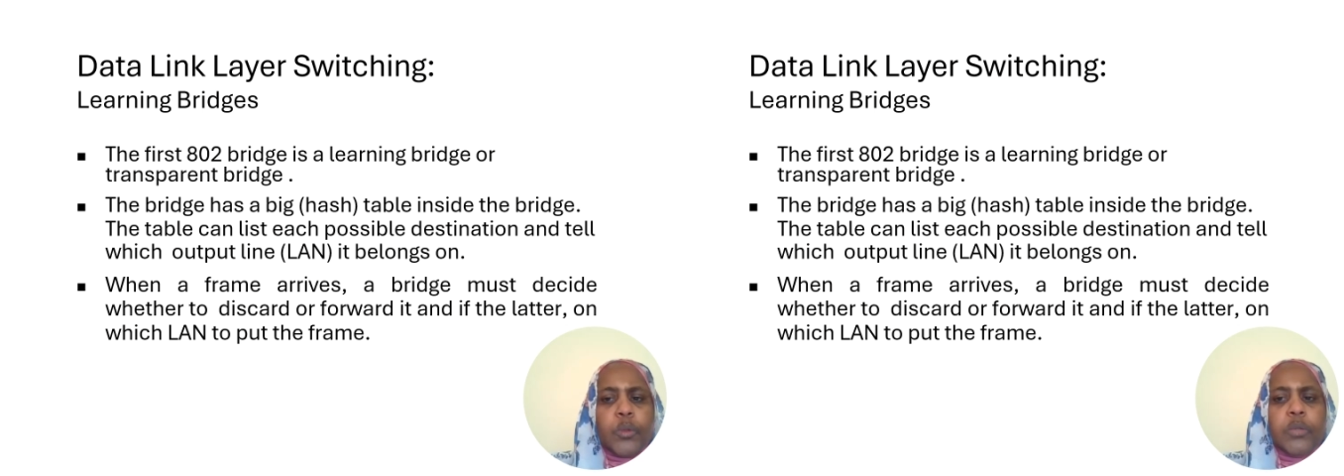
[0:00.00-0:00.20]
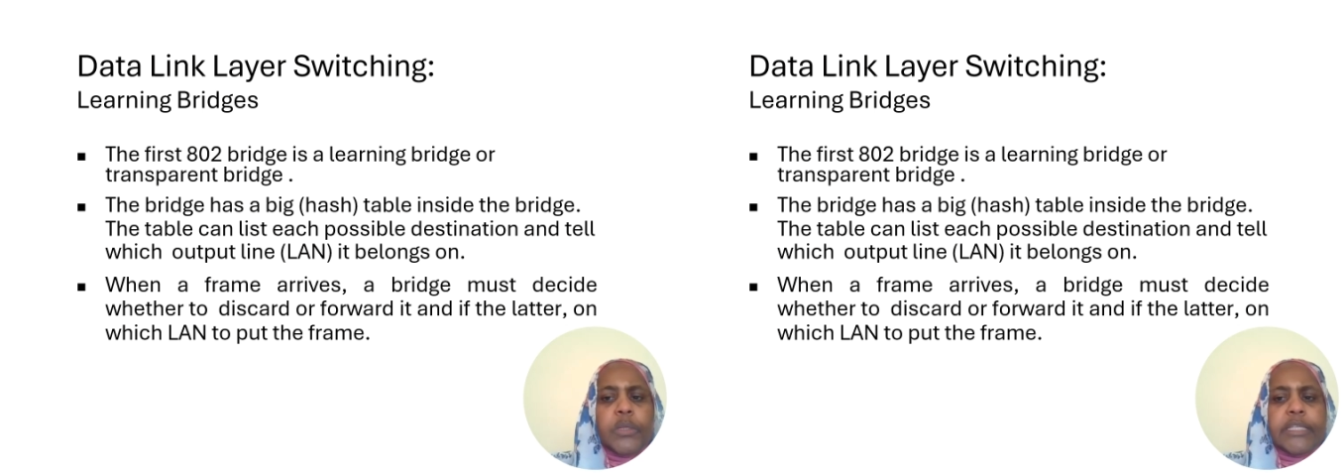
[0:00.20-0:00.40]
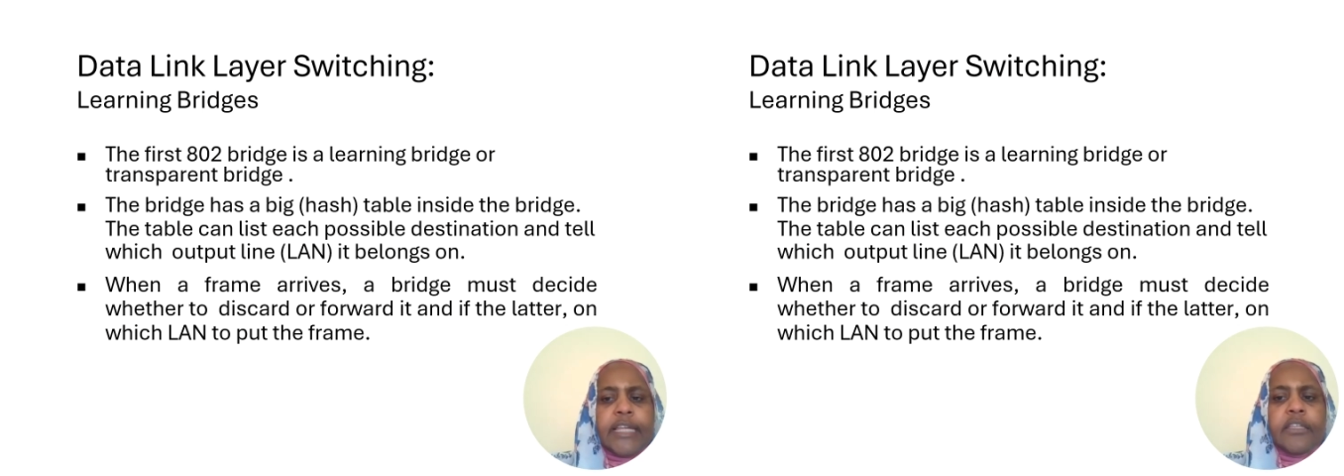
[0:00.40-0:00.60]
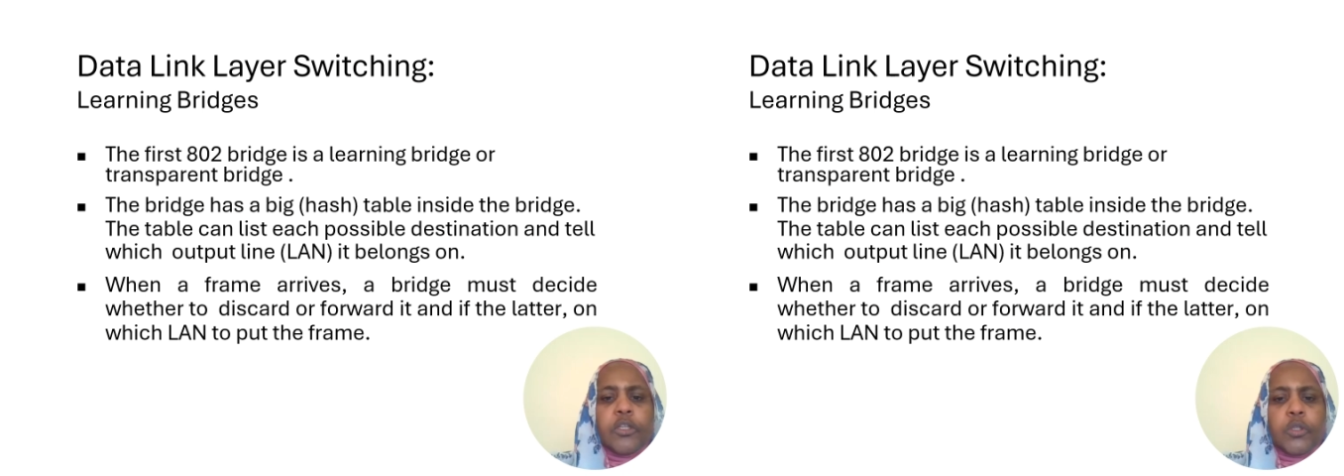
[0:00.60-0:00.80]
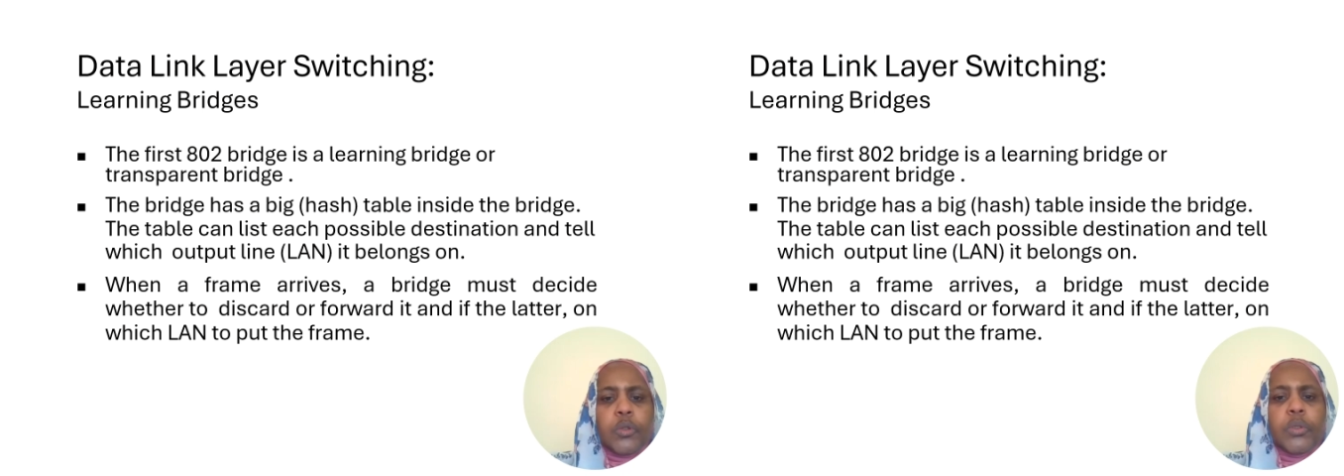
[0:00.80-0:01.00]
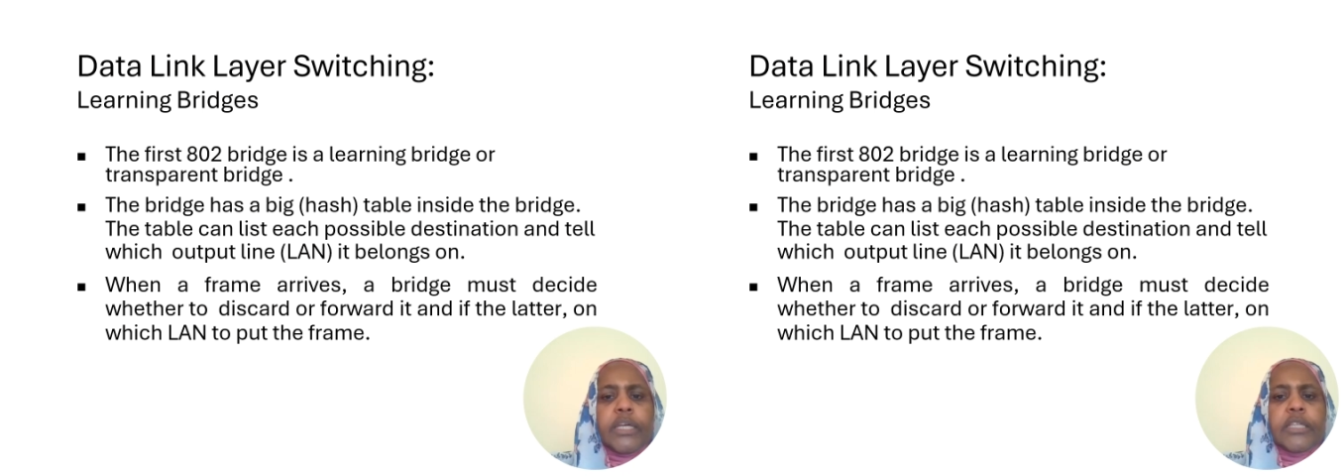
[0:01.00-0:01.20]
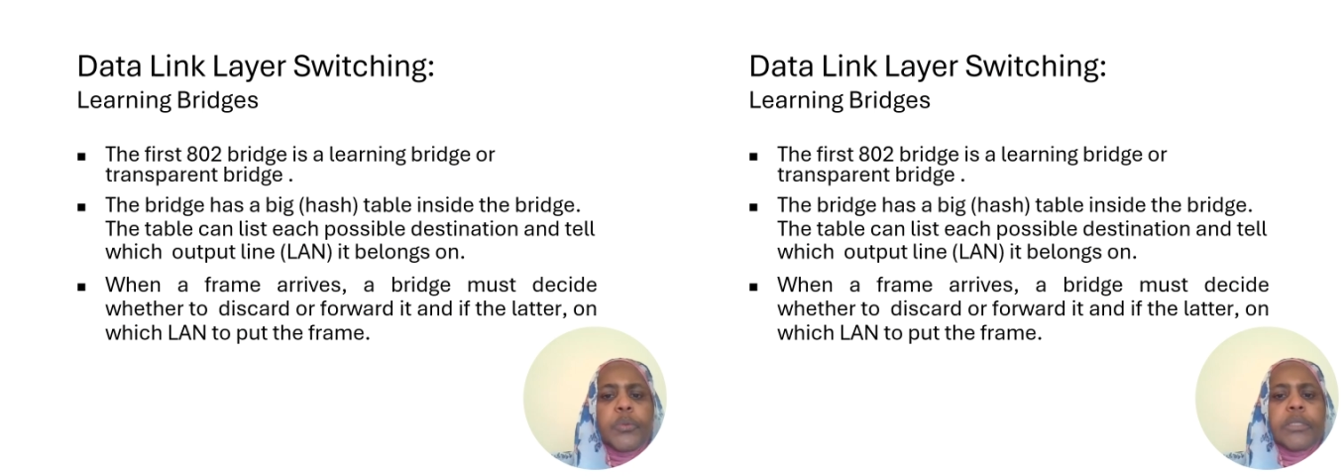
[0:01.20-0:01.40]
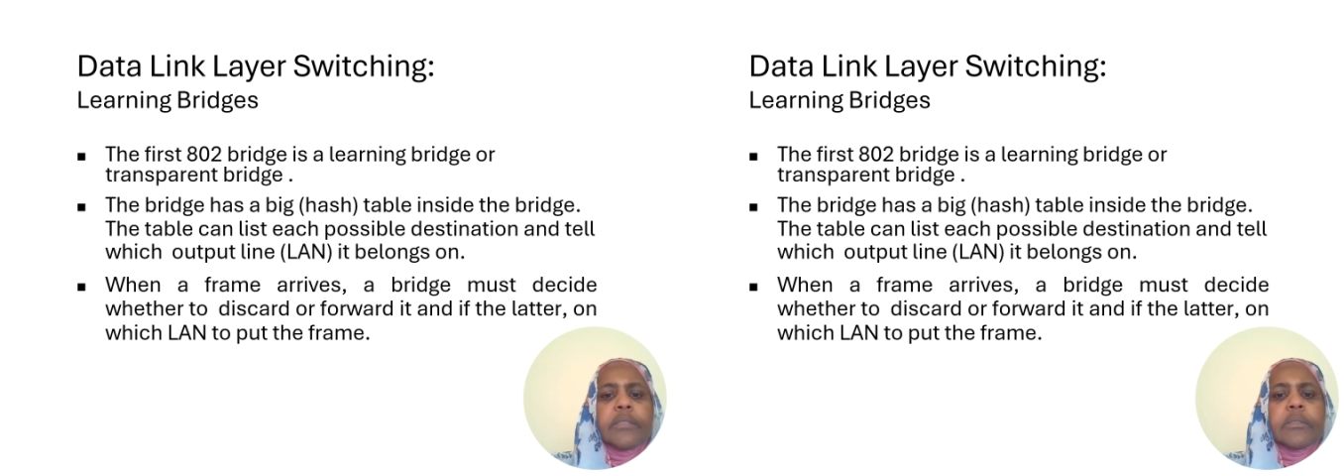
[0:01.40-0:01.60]
it will send it to, it
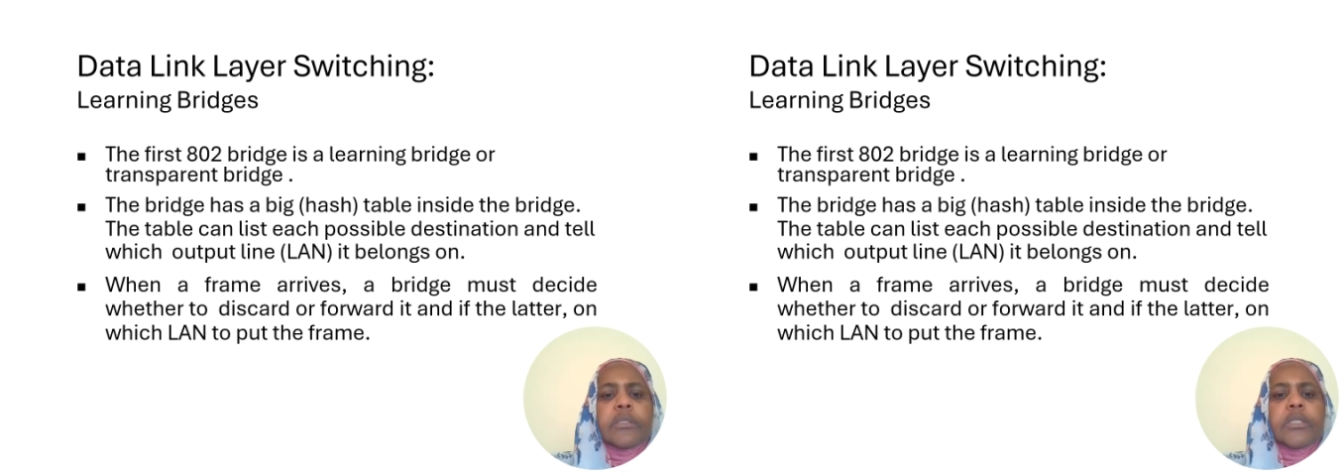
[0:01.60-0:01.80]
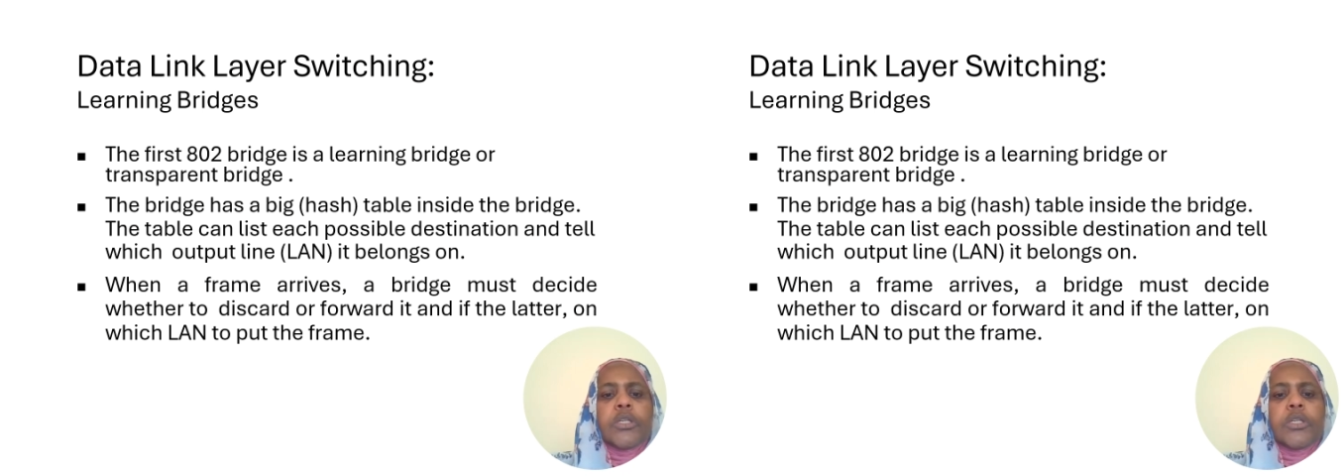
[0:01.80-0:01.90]
will